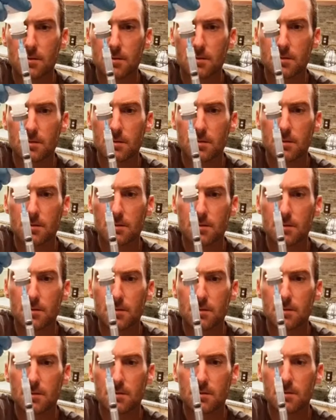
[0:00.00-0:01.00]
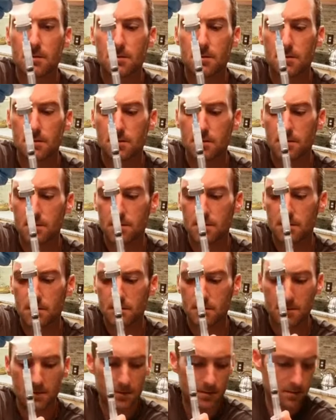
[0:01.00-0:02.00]

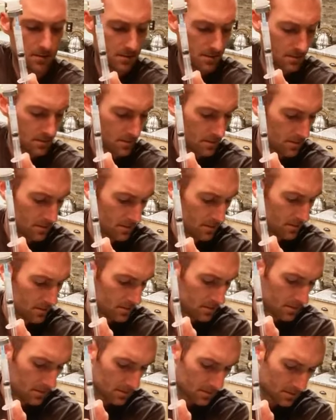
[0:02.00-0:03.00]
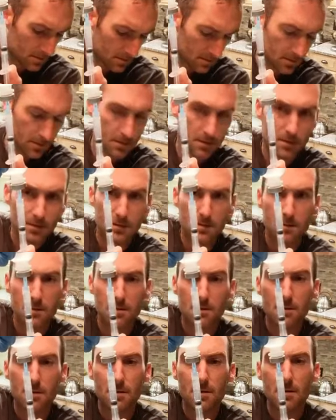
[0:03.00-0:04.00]

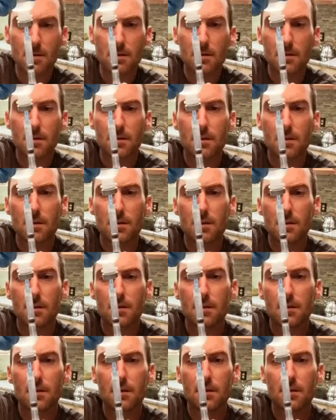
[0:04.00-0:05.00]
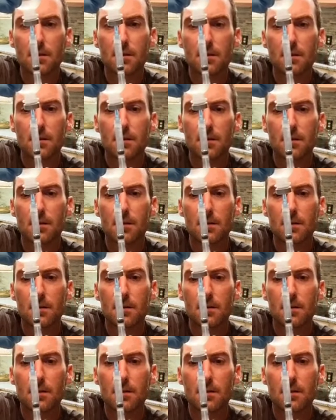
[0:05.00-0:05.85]
(silence)